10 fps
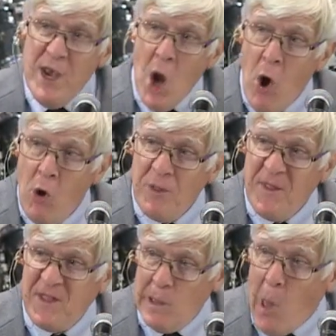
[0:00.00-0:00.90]
know
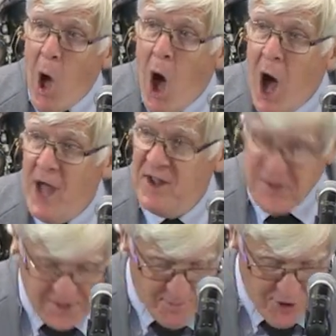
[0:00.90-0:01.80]
that the law
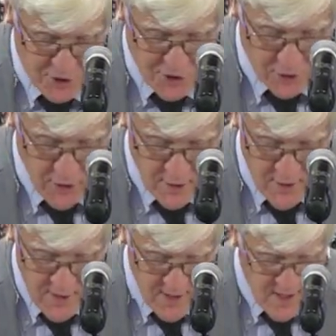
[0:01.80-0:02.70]
is spiritual,
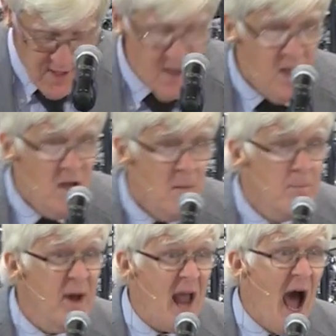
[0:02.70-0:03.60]

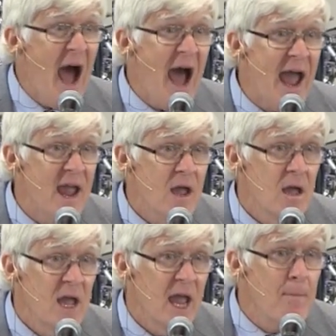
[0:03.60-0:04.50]
but I
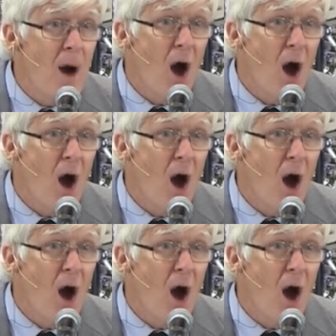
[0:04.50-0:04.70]
am